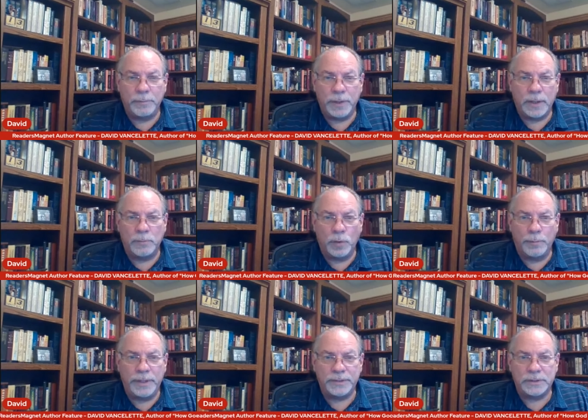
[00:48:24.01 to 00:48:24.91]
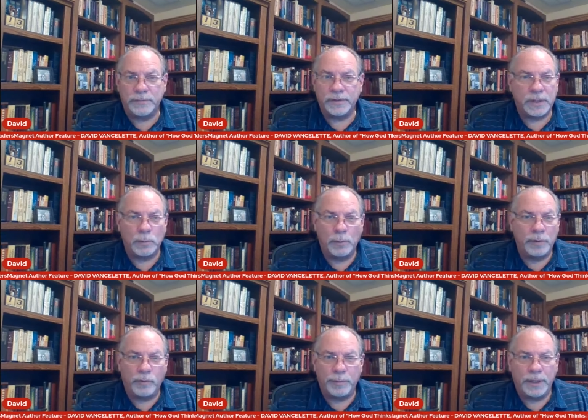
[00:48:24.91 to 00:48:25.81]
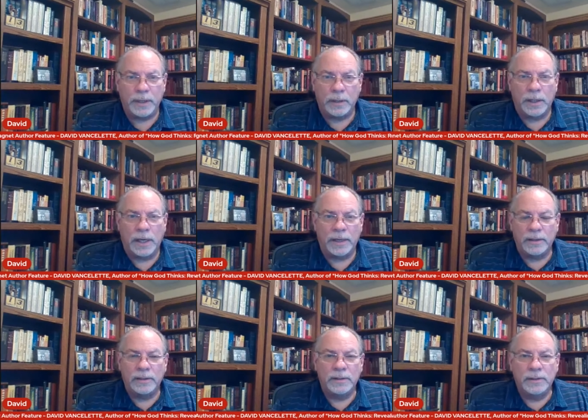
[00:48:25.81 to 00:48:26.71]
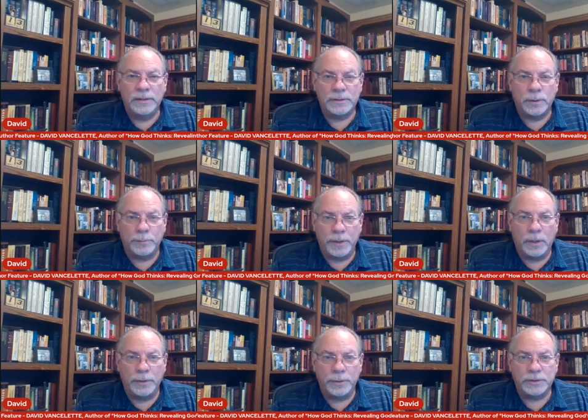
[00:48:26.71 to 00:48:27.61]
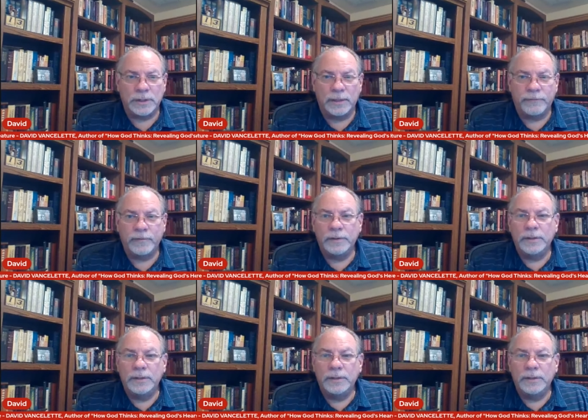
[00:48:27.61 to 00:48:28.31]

You can pick up more pieces of this. I won't be repeating a lot, so it'll be all new stuff.